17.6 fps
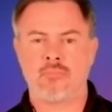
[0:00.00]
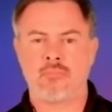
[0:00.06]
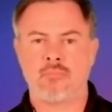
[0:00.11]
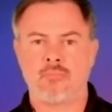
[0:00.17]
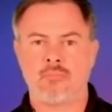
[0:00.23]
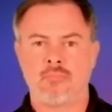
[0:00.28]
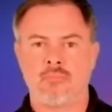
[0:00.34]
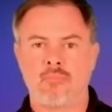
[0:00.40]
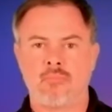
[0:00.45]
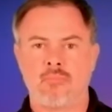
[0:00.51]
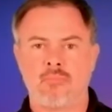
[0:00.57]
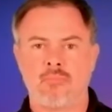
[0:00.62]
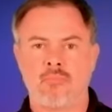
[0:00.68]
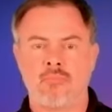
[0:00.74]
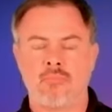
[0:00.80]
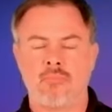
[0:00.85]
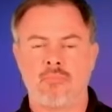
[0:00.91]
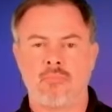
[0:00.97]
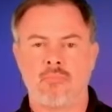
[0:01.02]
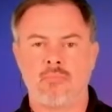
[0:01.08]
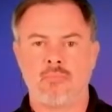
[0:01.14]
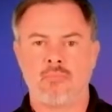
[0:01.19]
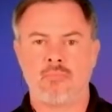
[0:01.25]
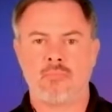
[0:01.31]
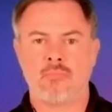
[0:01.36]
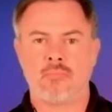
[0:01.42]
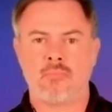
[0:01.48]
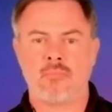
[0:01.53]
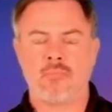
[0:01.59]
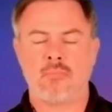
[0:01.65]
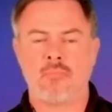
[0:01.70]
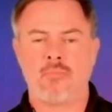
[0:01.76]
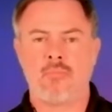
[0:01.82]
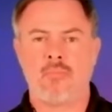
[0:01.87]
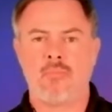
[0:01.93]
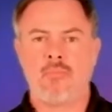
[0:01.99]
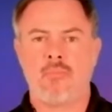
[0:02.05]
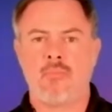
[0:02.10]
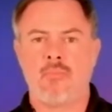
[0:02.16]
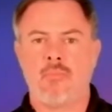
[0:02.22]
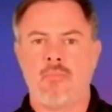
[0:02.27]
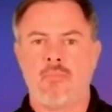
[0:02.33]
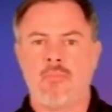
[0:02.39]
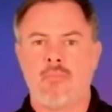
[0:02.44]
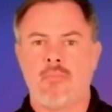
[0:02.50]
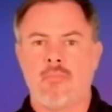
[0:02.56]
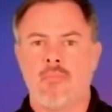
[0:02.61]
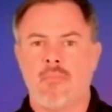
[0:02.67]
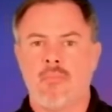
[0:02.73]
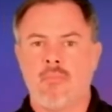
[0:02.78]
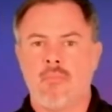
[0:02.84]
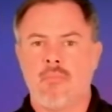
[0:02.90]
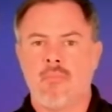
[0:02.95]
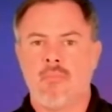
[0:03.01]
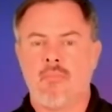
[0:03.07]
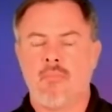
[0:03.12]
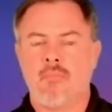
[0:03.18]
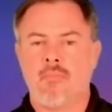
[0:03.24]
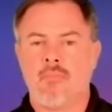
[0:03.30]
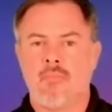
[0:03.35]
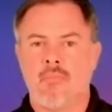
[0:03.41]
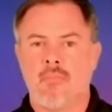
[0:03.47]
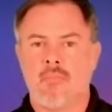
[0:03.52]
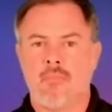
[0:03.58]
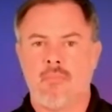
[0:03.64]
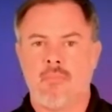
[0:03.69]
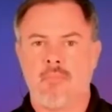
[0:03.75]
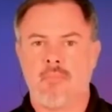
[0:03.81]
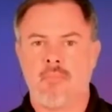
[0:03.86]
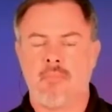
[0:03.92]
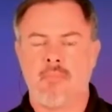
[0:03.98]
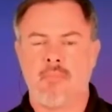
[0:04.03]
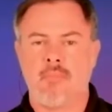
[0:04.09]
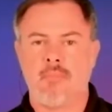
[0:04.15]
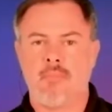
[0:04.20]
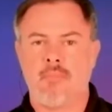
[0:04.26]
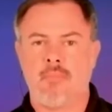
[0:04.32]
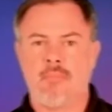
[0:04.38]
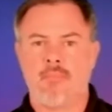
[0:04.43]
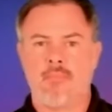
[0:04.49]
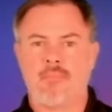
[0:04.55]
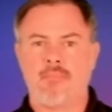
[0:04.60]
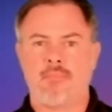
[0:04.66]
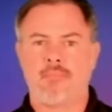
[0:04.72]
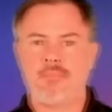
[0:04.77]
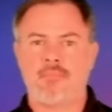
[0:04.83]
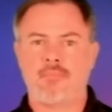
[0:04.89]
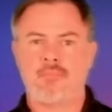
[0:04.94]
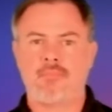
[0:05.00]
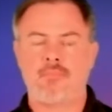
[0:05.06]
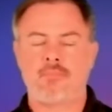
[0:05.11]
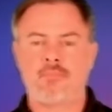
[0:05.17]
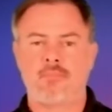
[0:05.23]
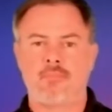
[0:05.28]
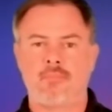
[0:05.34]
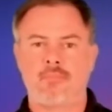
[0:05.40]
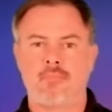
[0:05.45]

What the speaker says: This person isn't speaking.